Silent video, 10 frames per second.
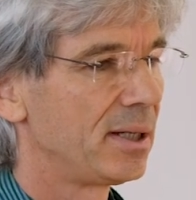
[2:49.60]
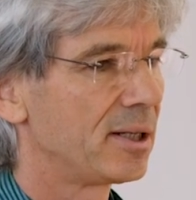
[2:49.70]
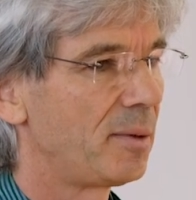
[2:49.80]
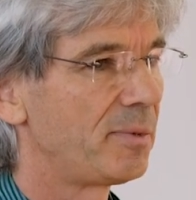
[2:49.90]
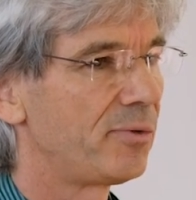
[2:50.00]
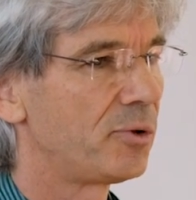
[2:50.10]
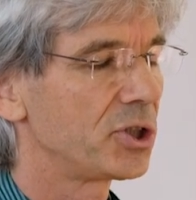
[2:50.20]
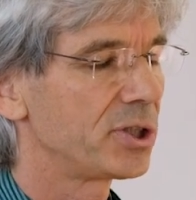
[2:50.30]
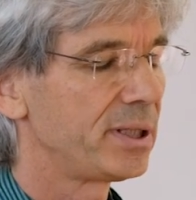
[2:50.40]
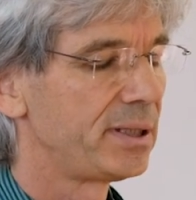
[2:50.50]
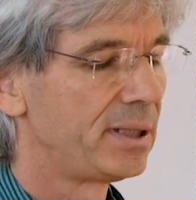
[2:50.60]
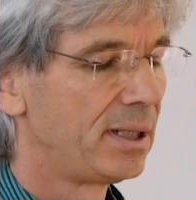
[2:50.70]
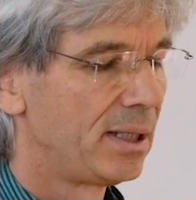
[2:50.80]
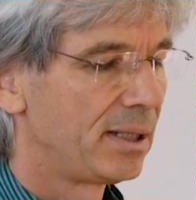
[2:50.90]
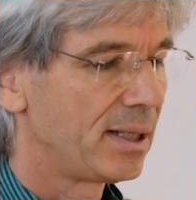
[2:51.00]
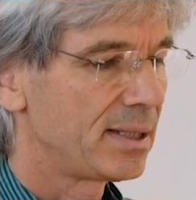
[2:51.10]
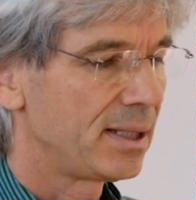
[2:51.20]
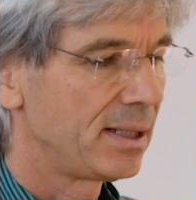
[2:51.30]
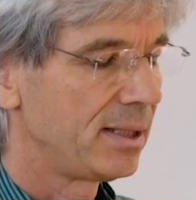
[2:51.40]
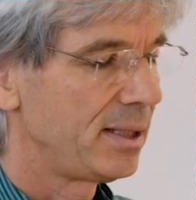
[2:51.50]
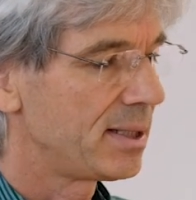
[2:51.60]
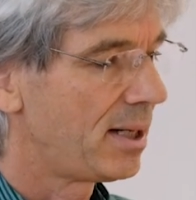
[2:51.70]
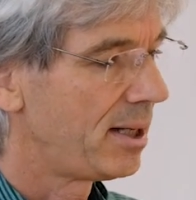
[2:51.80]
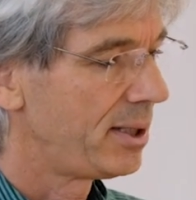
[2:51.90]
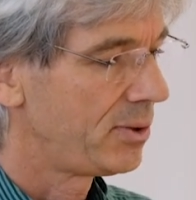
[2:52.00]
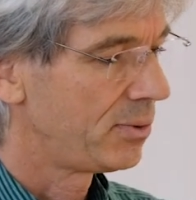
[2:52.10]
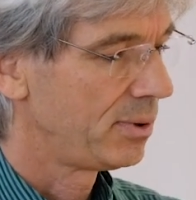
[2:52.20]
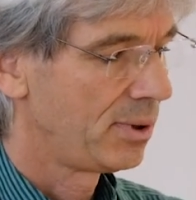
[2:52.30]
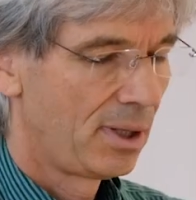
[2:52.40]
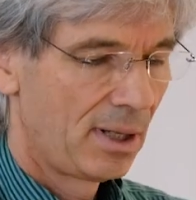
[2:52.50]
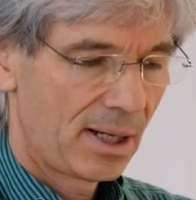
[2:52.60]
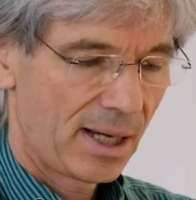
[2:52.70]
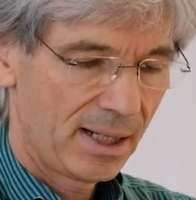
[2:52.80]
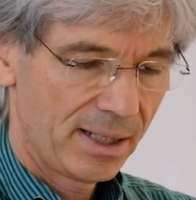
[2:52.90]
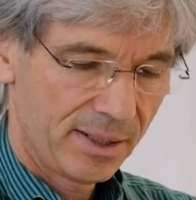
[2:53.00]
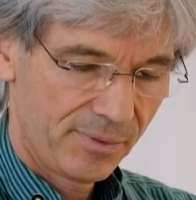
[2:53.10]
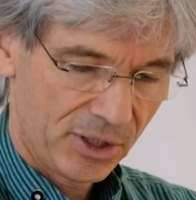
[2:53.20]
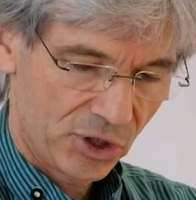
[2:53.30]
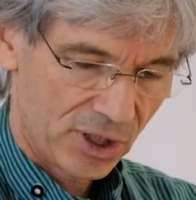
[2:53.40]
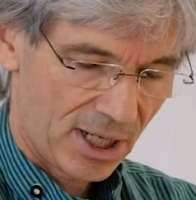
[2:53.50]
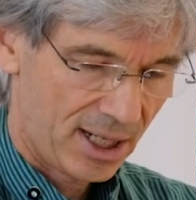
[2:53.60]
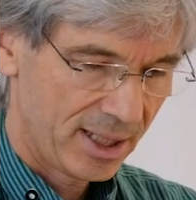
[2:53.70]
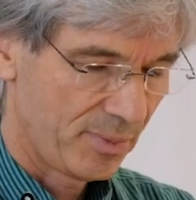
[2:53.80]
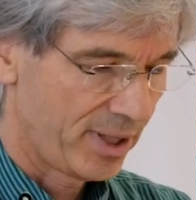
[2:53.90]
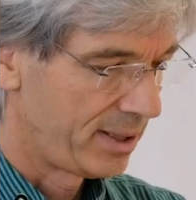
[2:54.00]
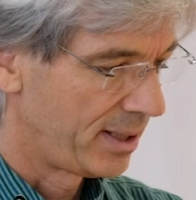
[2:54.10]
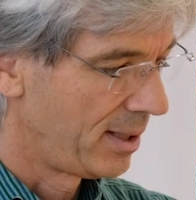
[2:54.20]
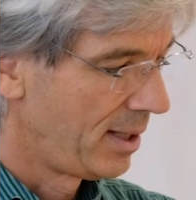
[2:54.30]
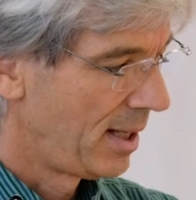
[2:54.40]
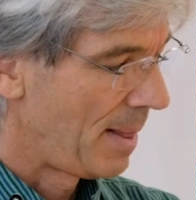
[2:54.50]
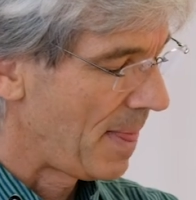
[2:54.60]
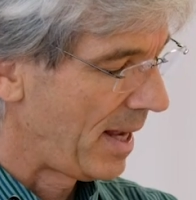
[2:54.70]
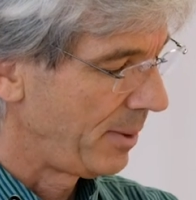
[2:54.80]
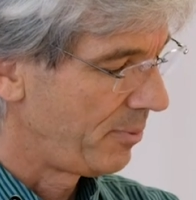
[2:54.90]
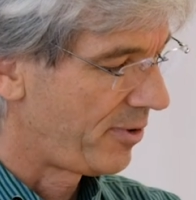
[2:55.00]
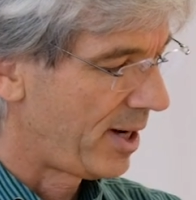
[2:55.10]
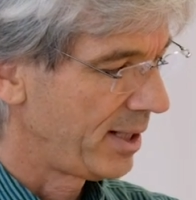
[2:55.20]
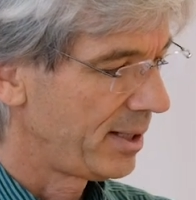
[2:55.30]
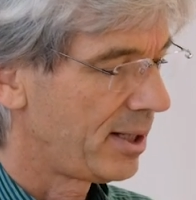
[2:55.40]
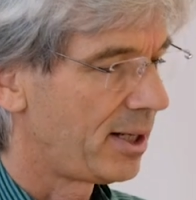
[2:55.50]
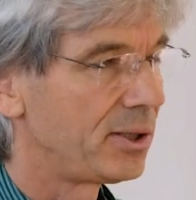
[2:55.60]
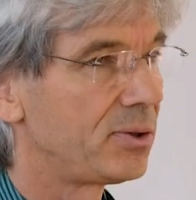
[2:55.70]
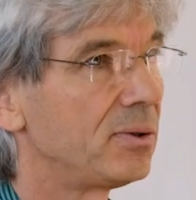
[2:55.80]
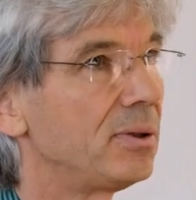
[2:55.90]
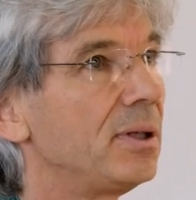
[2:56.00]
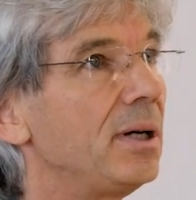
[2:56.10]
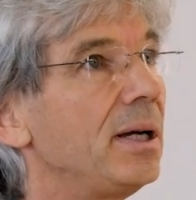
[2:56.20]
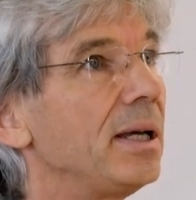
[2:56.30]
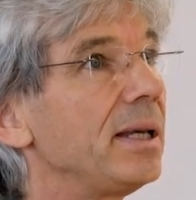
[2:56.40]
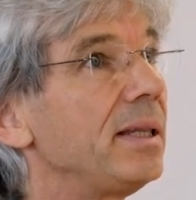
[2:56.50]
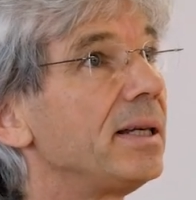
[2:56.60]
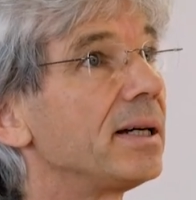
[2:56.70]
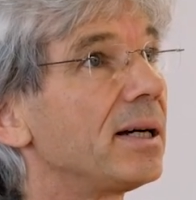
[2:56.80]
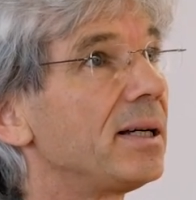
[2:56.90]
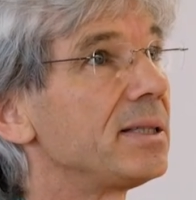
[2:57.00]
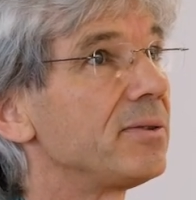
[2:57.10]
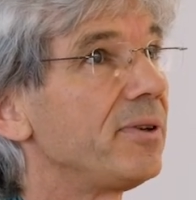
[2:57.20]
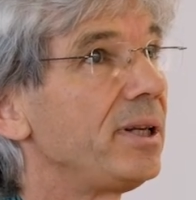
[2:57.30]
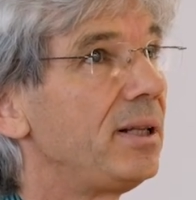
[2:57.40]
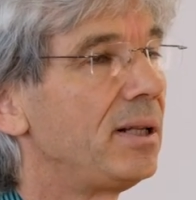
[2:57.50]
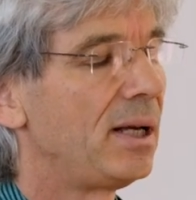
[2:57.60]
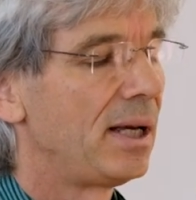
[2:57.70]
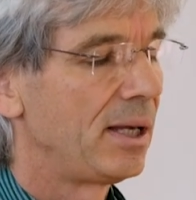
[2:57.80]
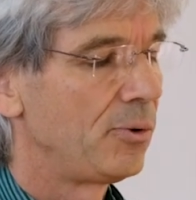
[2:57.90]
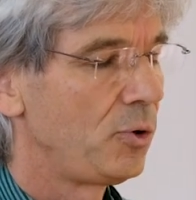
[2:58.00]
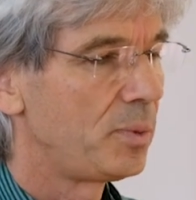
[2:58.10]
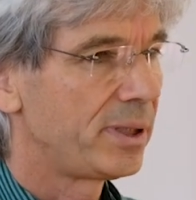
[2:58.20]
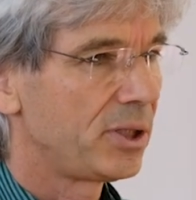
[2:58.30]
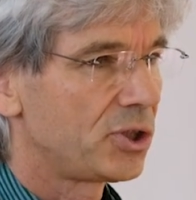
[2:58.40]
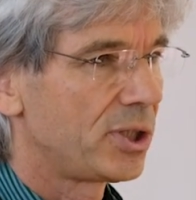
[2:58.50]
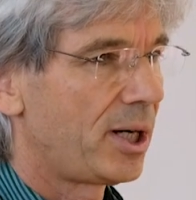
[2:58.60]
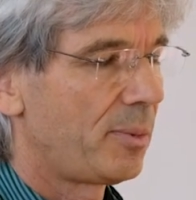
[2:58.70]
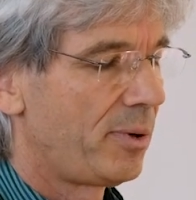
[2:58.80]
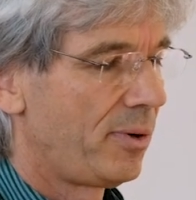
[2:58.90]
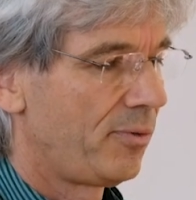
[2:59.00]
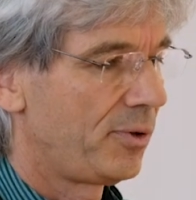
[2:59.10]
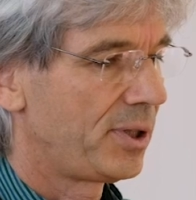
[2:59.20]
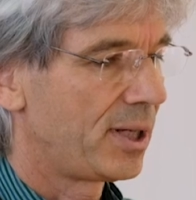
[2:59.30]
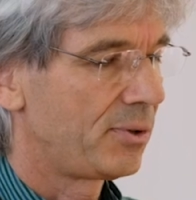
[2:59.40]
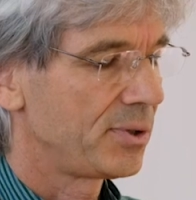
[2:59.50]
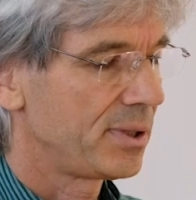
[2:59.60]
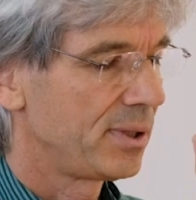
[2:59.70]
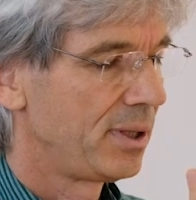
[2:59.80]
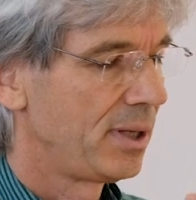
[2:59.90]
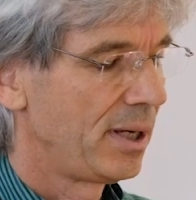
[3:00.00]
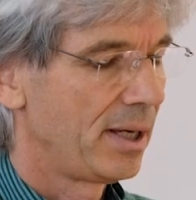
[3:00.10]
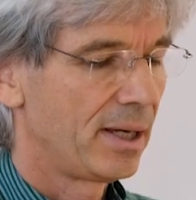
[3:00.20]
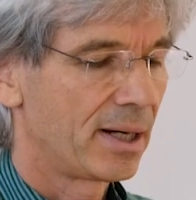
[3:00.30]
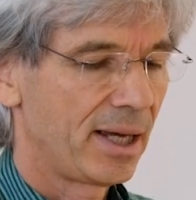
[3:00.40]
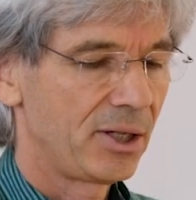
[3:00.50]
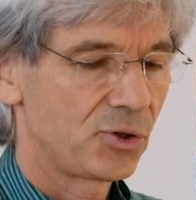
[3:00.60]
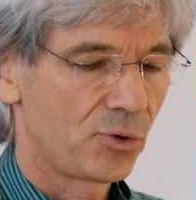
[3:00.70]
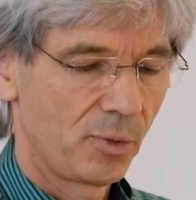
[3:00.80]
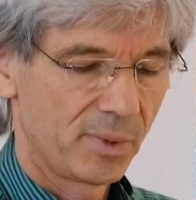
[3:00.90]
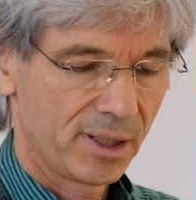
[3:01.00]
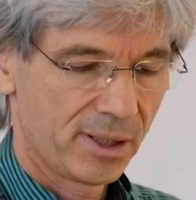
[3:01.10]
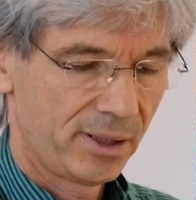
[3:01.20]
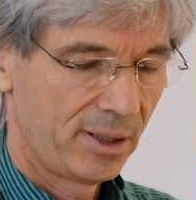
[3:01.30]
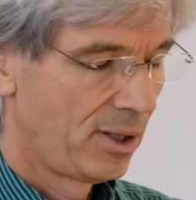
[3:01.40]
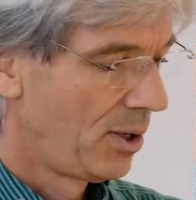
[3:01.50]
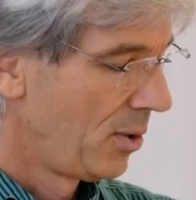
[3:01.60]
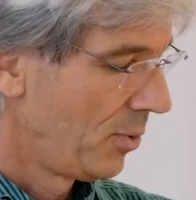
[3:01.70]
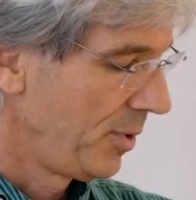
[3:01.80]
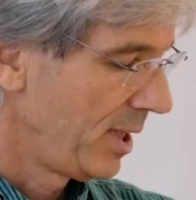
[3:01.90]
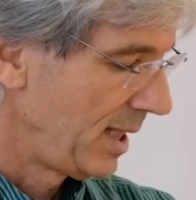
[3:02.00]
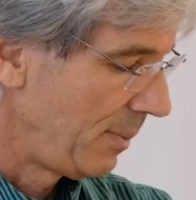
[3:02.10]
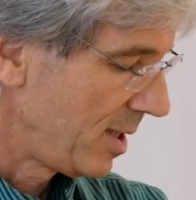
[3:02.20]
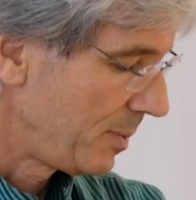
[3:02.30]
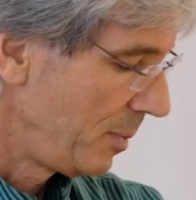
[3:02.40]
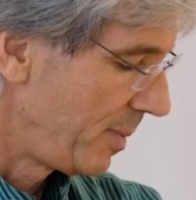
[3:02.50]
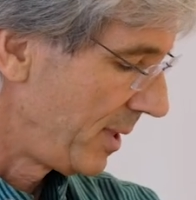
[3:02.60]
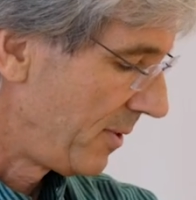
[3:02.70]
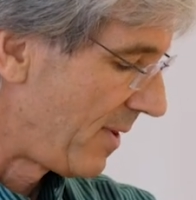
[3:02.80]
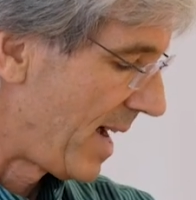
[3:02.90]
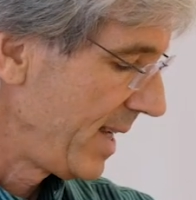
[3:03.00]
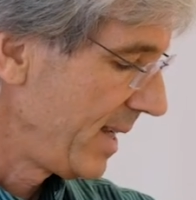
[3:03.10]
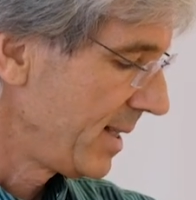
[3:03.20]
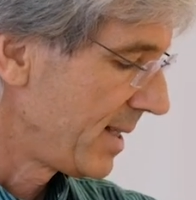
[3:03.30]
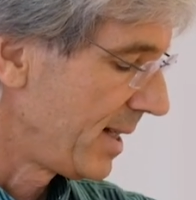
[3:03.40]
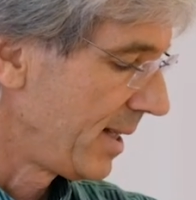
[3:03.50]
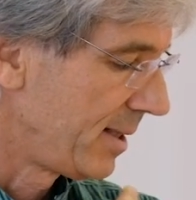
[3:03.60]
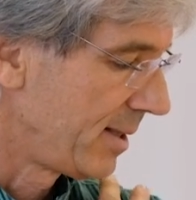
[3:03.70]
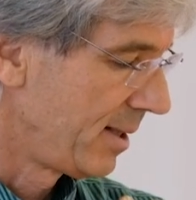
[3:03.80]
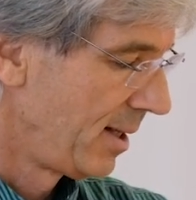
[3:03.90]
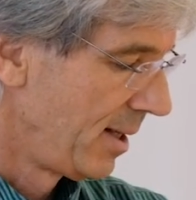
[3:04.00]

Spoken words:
I can imagine that I am creating a bowl in this gesture, a receiving gesture in which a great deal can flow into the receptacle from the surrounding space, and I